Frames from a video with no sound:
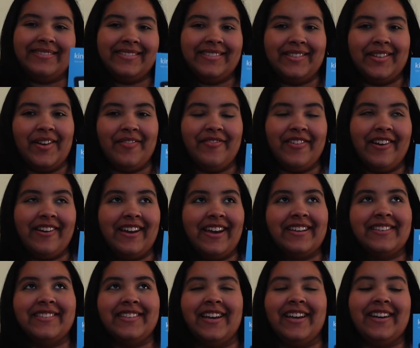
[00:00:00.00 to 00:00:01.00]
So I'm very
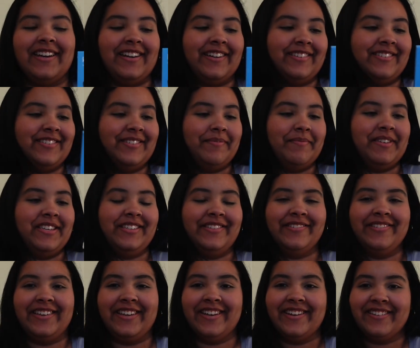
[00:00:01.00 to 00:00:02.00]
excited to be
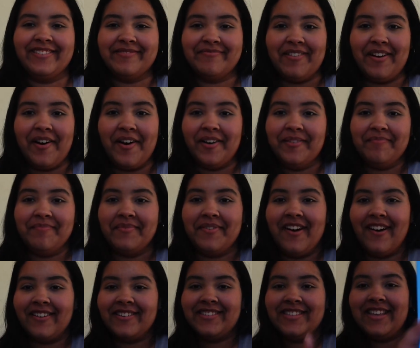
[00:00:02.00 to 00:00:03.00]
doing an
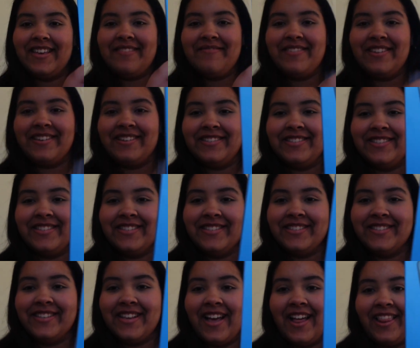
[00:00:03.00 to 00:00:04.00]
unboxing because this
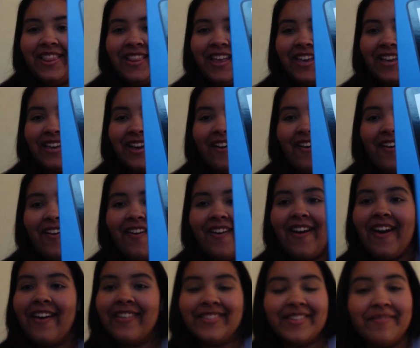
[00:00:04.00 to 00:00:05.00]
is like
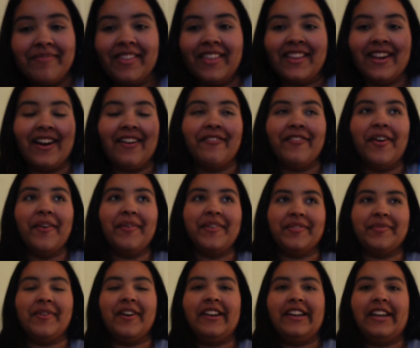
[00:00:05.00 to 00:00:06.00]
something that I've
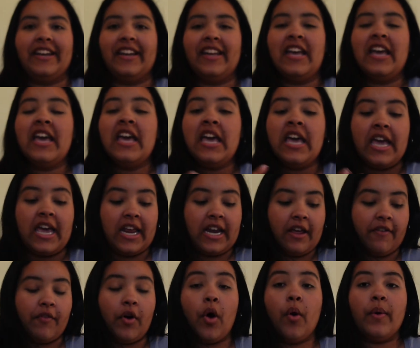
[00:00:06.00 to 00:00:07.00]
always wanted, and
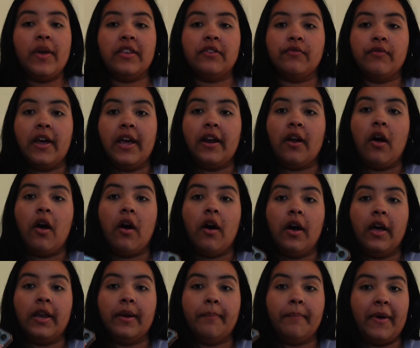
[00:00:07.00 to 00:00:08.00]
I've always read
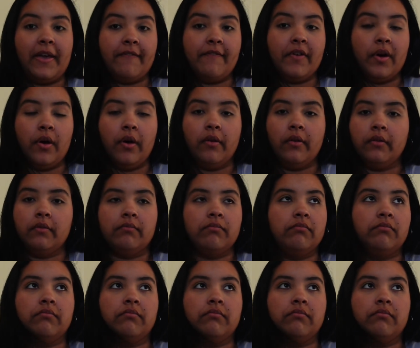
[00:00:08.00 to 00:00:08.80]
on my phone